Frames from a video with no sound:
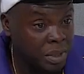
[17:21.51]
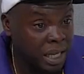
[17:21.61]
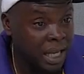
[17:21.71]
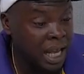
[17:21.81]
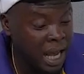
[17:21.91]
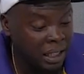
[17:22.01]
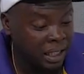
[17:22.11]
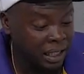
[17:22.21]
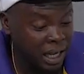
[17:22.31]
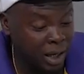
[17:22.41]
I think that a
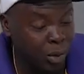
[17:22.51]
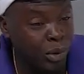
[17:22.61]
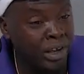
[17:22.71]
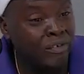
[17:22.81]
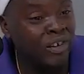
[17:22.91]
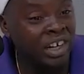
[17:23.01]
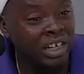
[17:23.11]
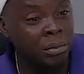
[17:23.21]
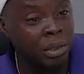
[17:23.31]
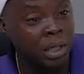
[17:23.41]
win for them,
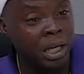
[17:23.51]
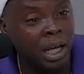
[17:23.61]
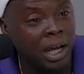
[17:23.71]
I don't